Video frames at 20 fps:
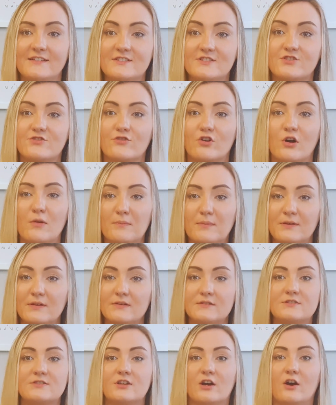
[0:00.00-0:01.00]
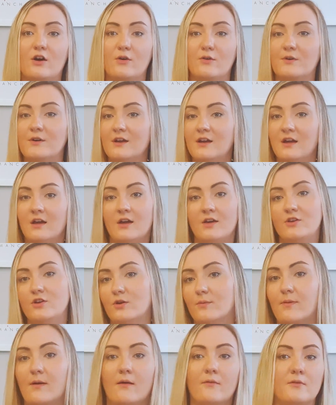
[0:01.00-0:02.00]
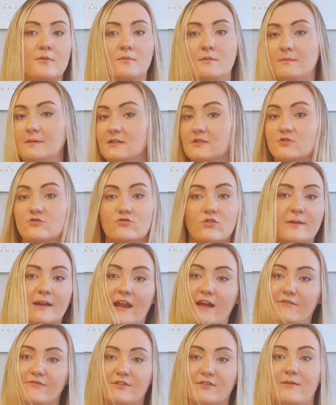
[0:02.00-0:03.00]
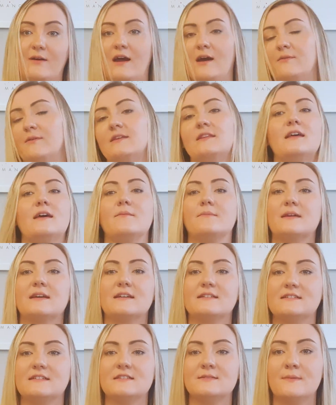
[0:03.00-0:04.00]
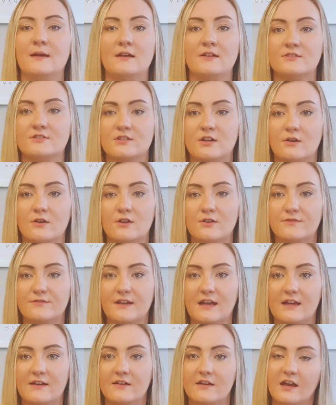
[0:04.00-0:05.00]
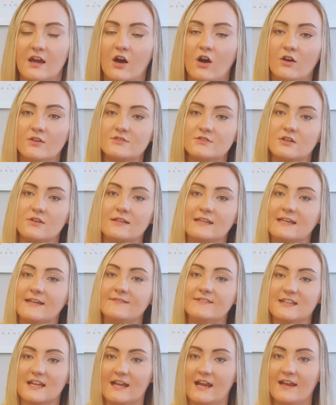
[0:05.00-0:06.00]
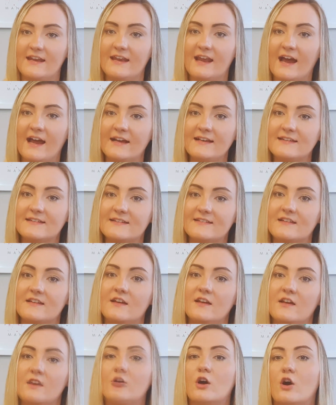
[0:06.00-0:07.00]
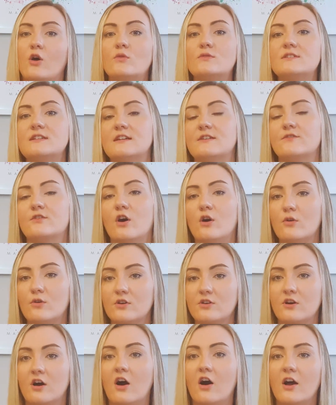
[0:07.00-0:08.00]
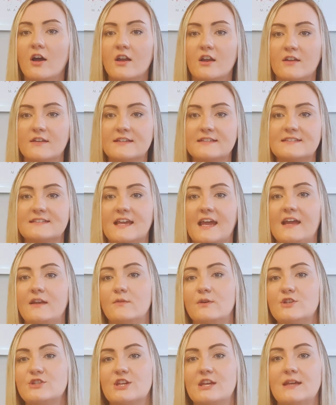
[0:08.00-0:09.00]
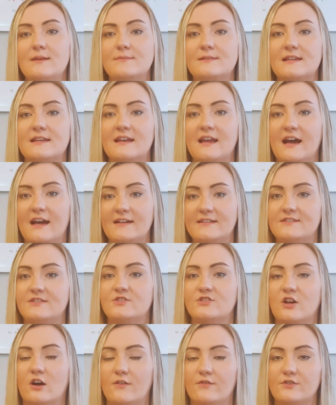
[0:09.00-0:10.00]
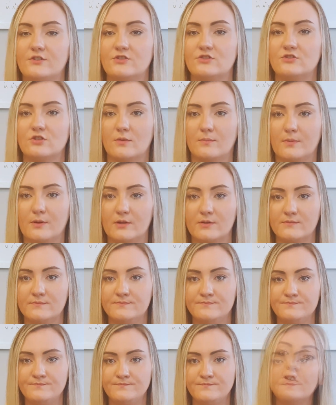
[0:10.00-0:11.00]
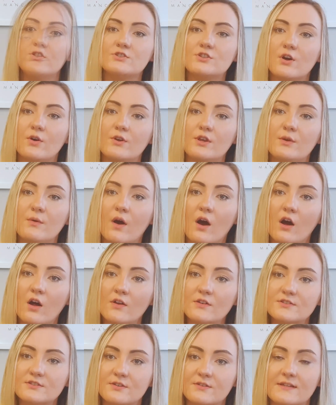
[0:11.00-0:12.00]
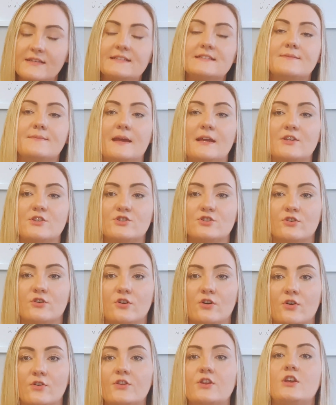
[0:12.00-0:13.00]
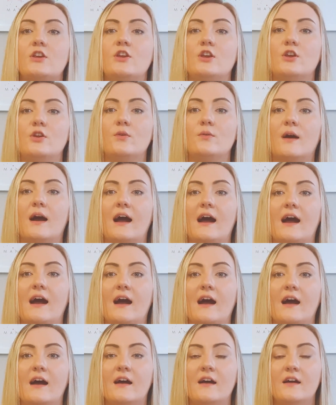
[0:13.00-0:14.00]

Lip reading: scrub, so you'll probably be scrubbing everywhere with it because it smells so lovely. It also leaves like a nice coating of coconut oil on the skin, which keeps it nice, soft and supple. So you also need to make sure that you are